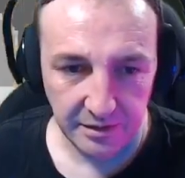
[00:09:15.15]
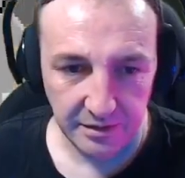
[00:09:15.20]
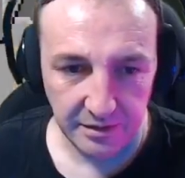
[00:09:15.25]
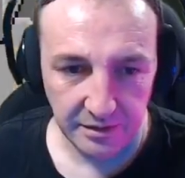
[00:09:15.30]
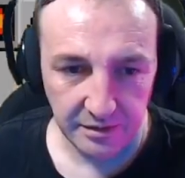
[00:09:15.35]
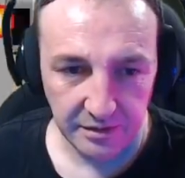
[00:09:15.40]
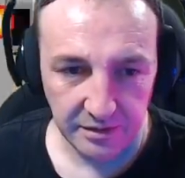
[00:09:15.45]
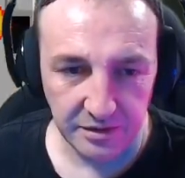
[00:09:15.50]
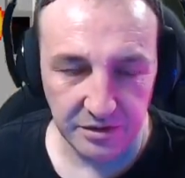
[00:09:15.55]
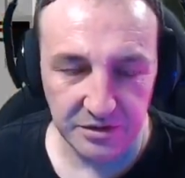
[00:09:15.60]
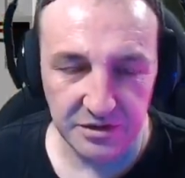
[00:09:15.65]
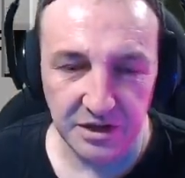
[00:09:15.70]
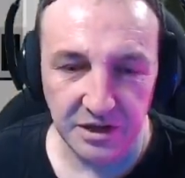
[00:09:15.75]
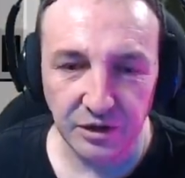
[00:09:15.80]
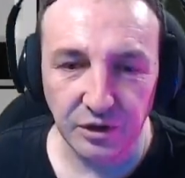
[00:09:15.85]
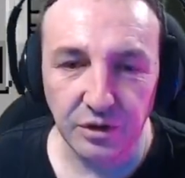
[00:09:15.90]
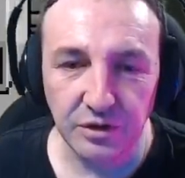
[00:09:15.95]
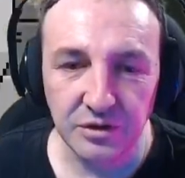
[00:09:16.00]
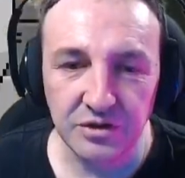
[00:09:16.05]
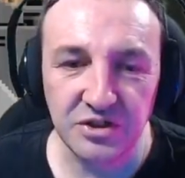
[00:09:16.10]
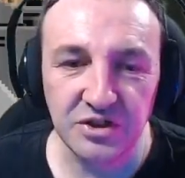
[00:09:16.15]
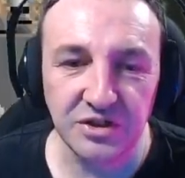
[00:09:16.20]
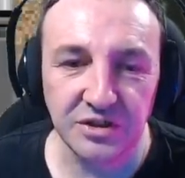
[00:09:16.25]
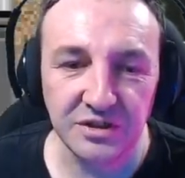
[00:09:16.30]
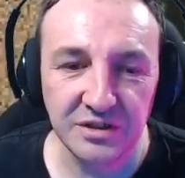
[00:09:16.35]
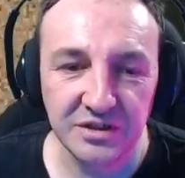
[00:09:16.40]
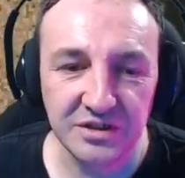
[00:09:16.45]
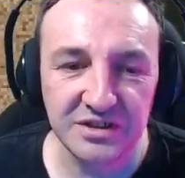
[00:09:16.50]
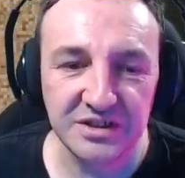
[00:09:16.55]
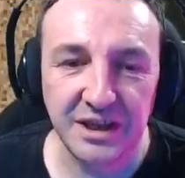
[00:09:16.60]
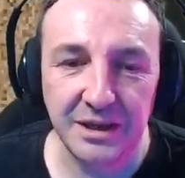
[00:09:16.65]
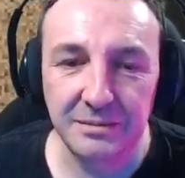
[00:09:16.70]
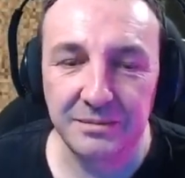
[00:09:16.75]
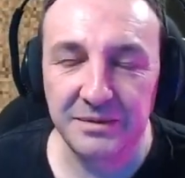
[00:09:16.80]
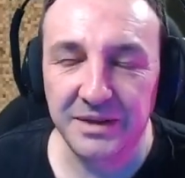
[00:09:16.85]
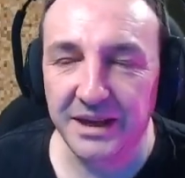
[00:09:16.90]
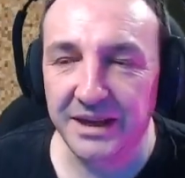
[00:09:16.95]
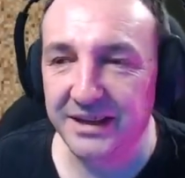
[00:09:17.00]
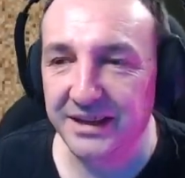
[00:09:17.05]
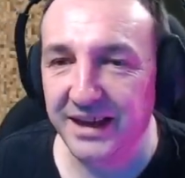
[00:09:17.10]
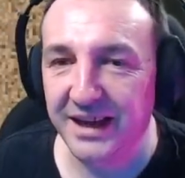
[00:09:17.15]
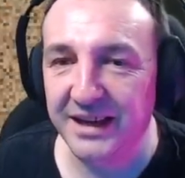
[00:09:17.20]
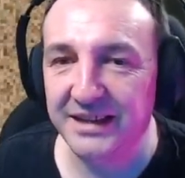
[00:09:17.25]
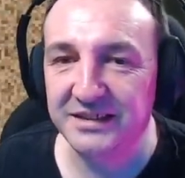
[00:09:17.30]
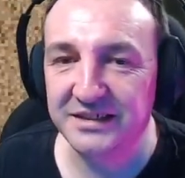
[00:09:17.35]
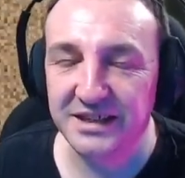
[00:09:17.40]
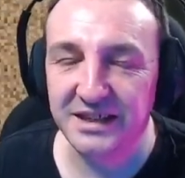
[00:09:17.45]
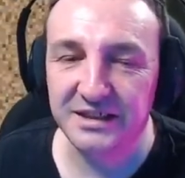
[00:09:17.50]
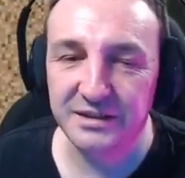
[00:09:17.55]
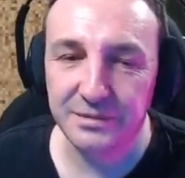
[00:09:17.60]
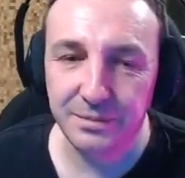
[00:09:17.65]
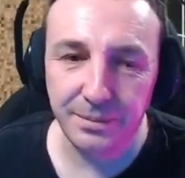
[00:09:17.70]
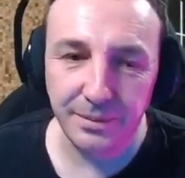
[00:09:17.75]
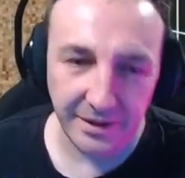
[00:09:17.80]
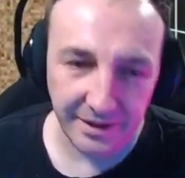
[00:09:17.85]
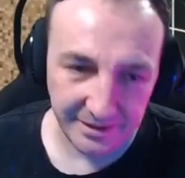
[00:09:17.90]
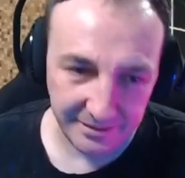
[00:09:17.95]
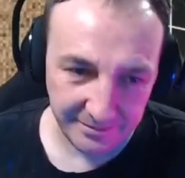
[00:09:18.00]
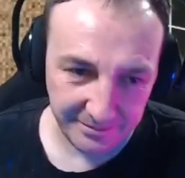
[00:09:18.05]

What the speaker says: Because it launched on the same day as, guess what?